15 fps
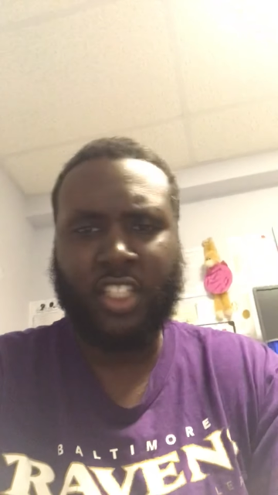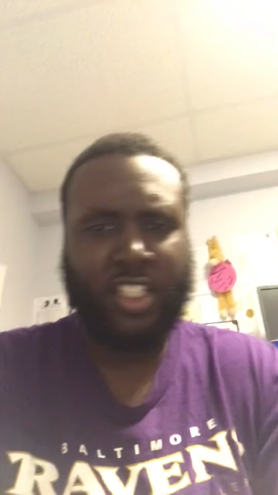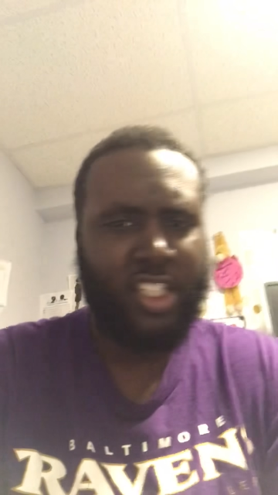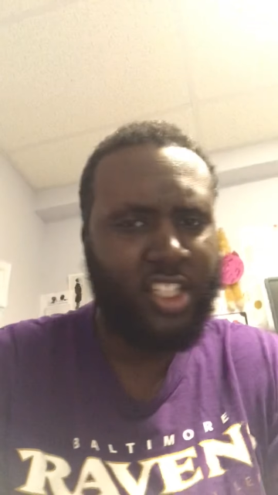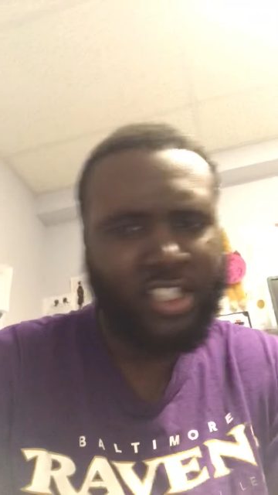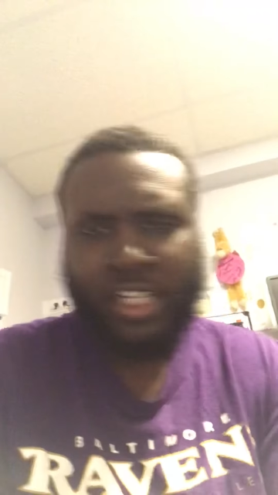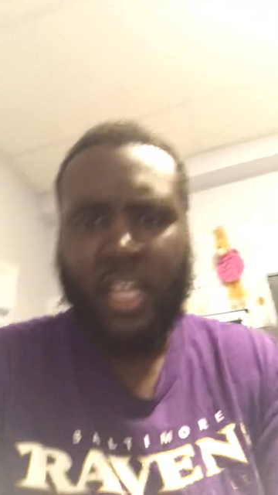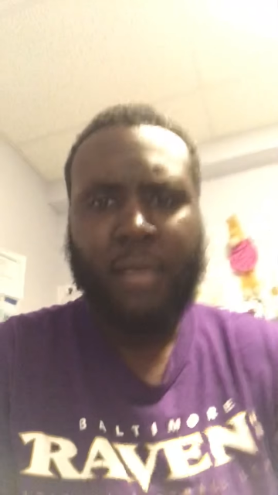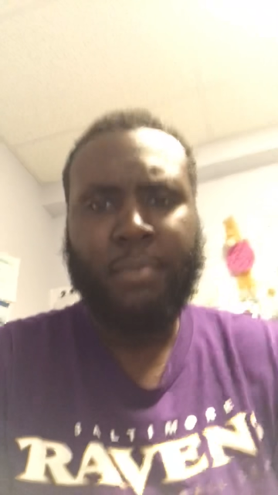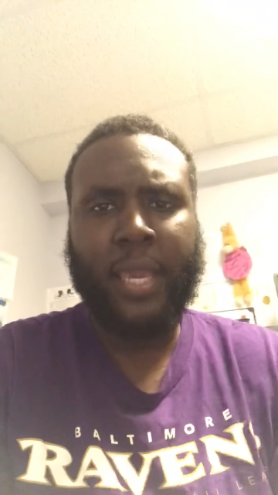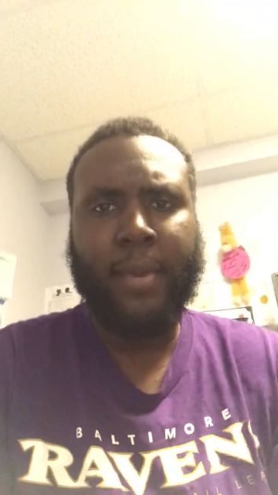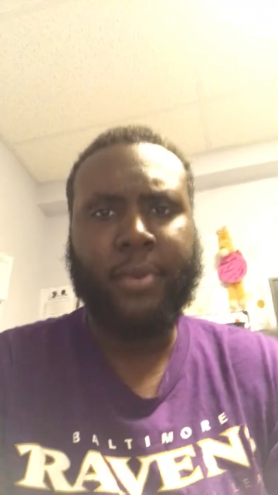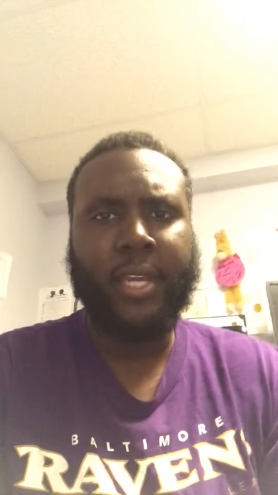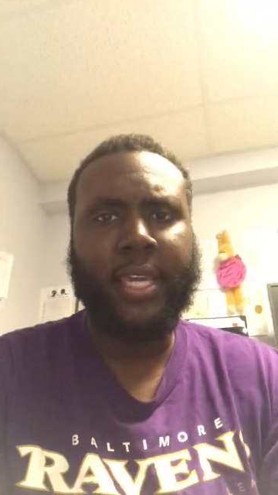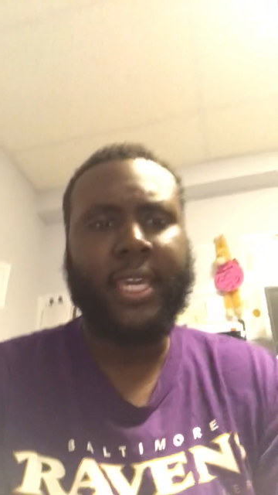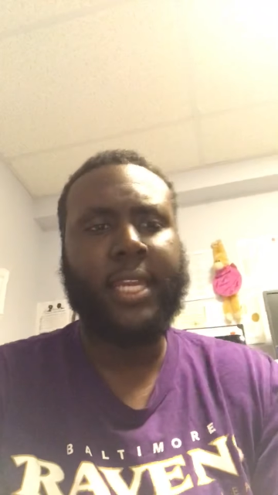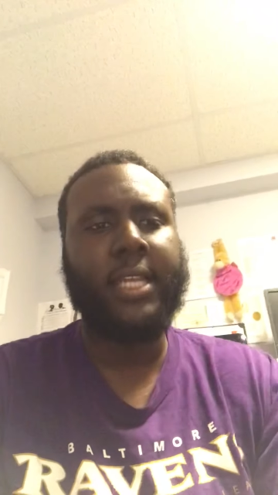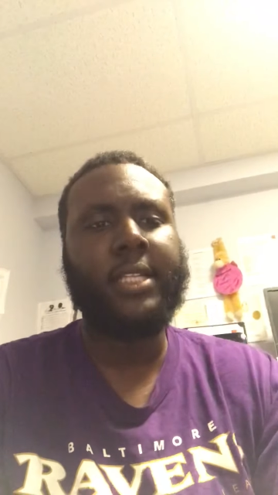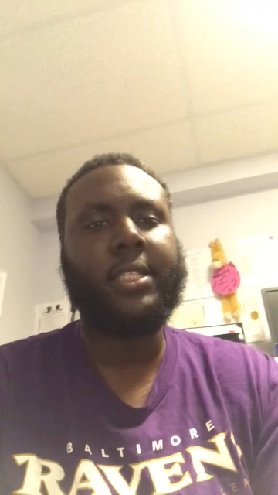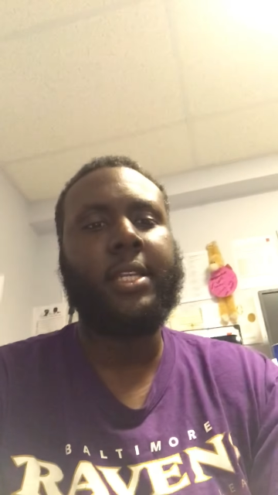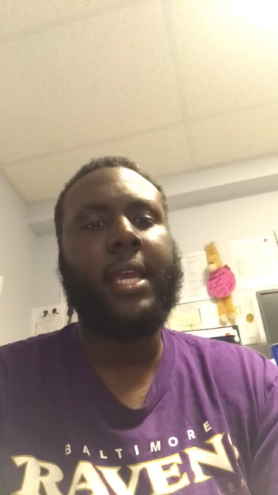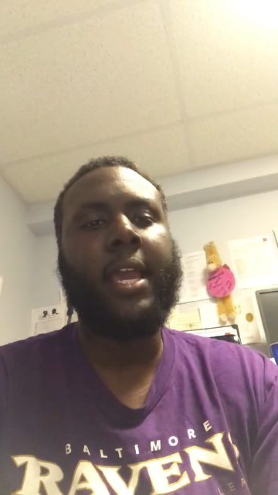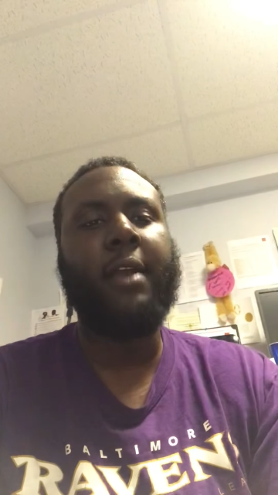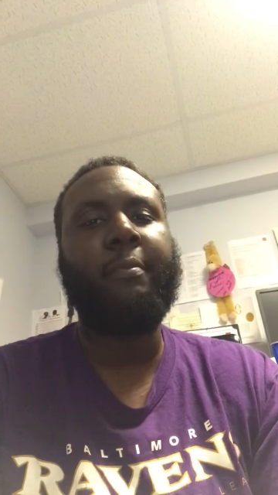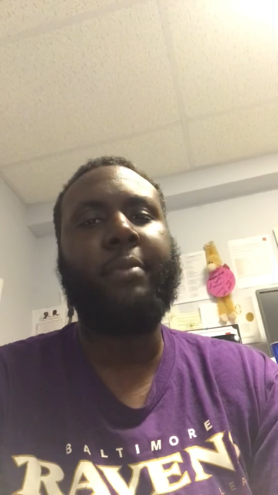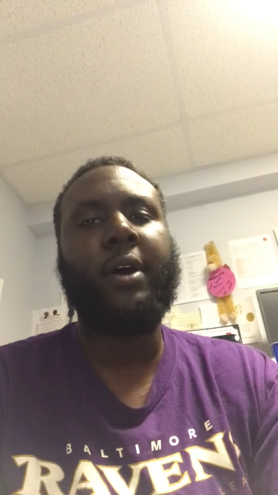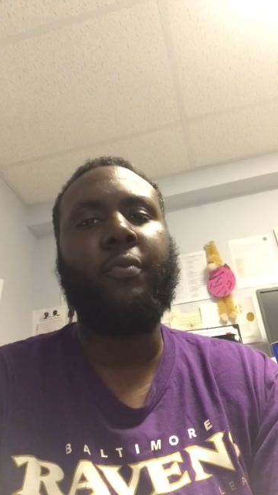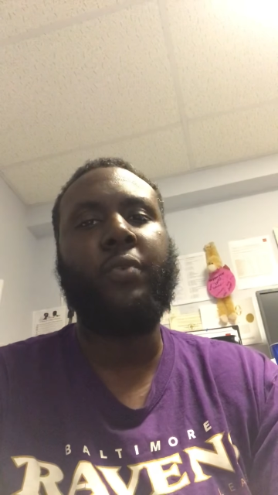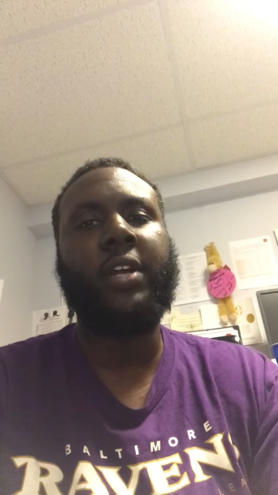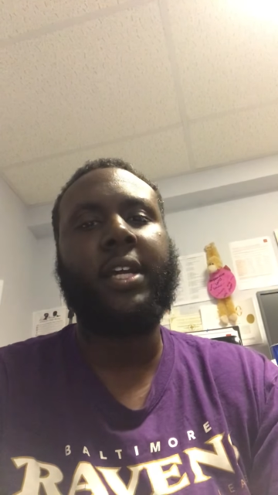just be able to get into there.
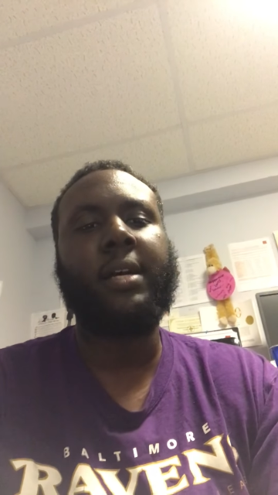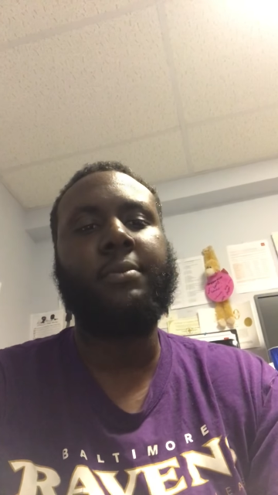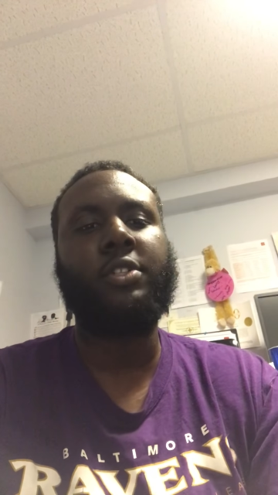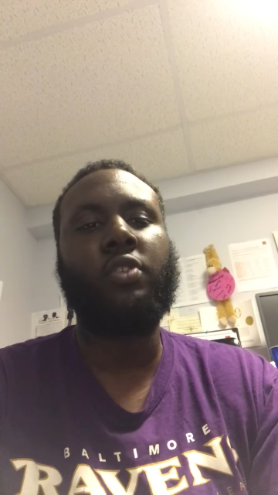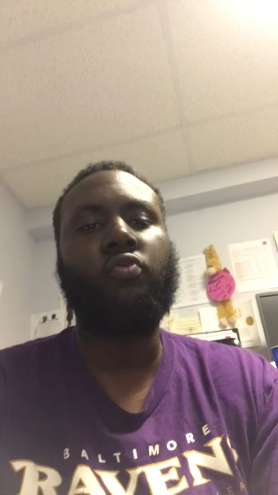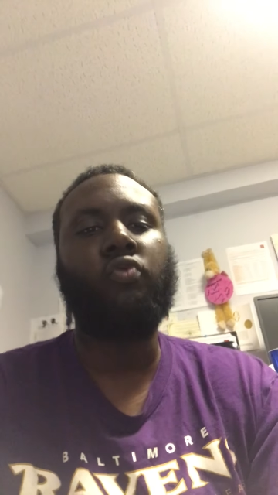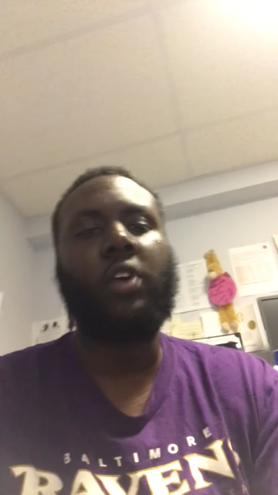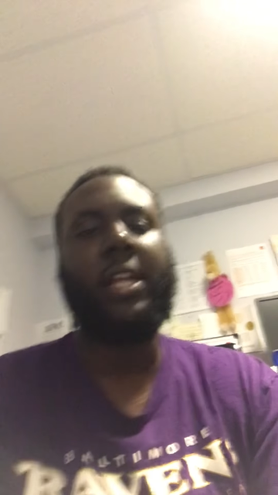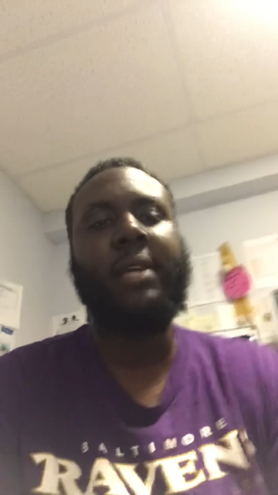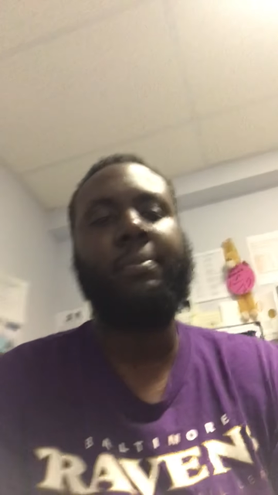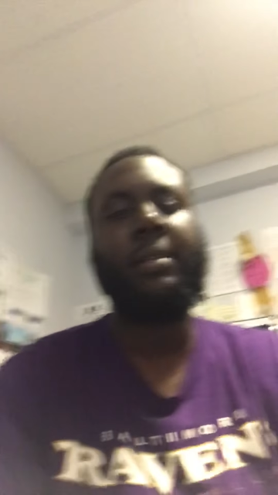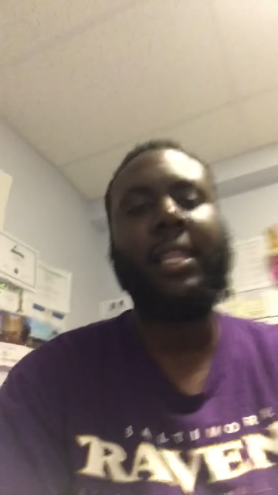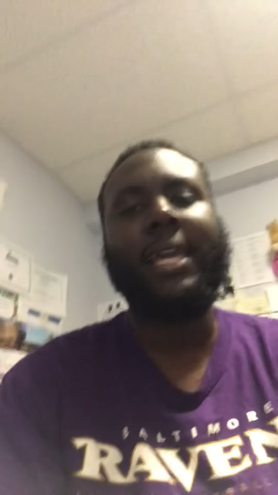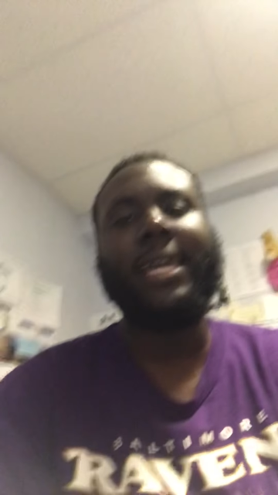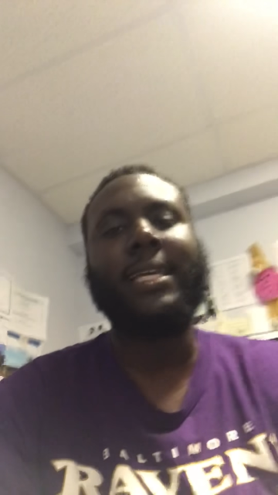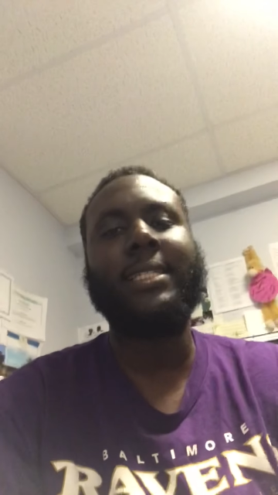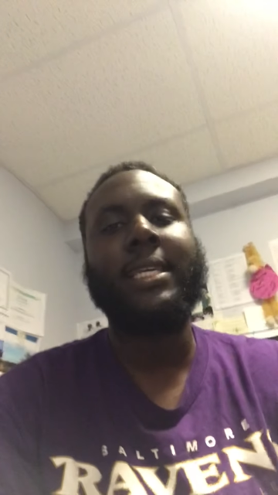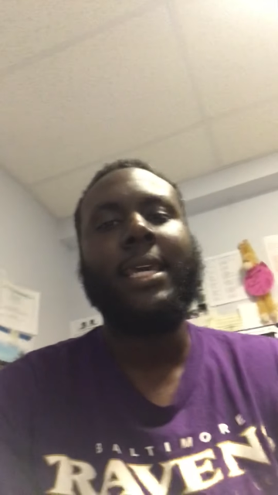But when it comes to running plays,